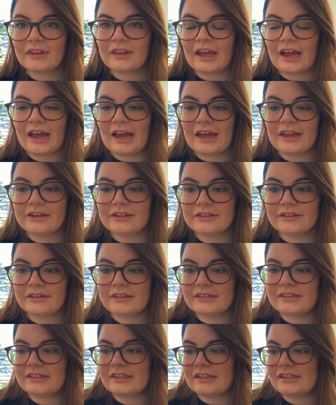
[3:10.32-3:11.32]
and
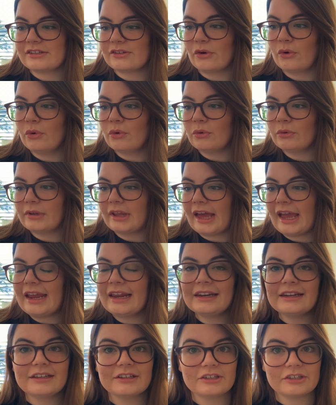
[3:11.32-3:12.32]
this is all
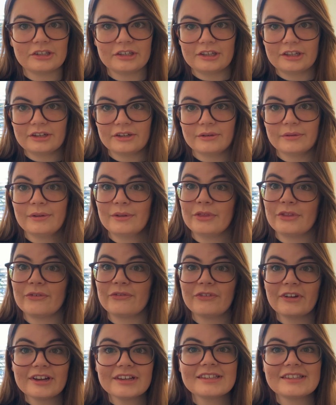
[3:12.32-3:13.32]
alien to you, the
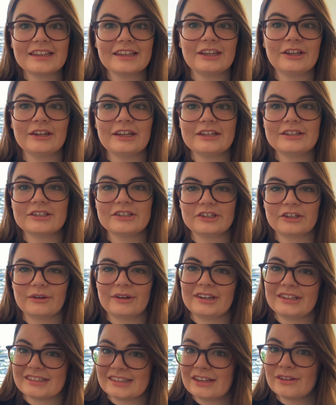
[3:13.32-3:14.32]
first thing you need to do, and
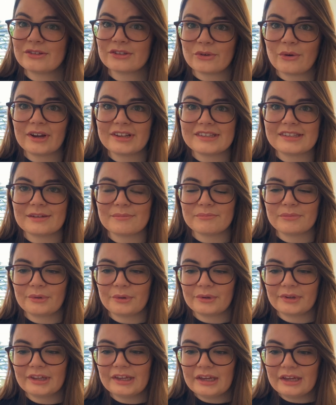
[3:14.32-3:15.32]
it sounds quite
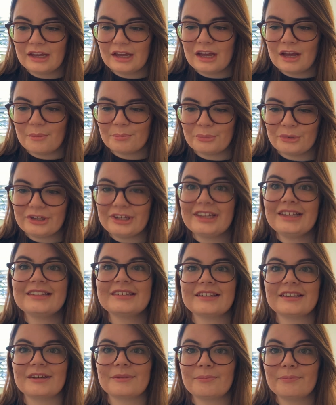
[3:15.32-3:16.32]
simple, but you need
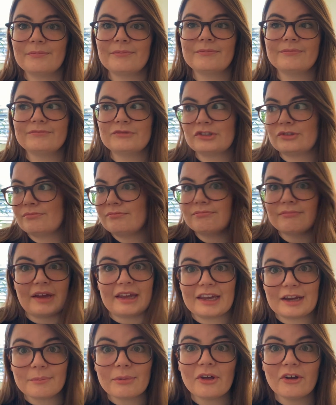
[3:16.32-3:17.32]
to
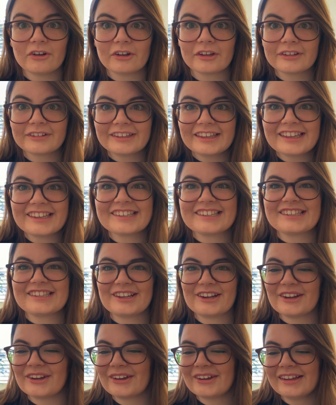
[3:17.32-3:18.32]
make a blog.
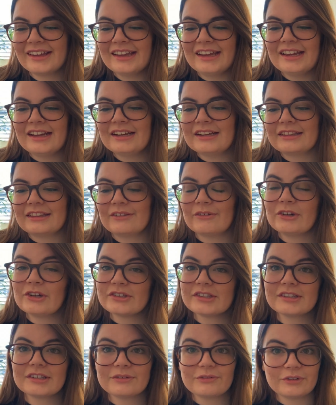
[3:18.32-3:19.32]
So there are lots
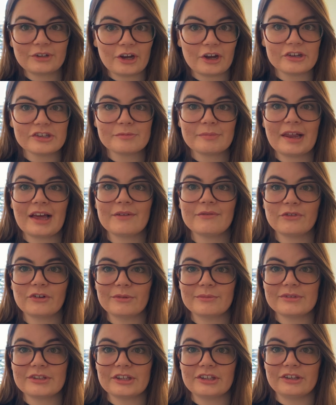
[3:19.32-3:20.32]
of different host
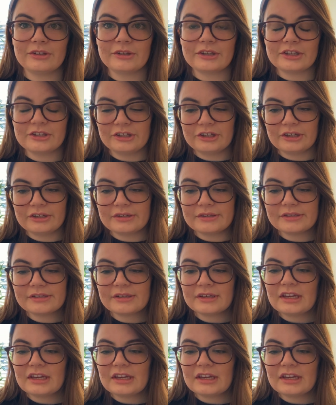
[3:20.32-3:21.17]
platforms that you can use.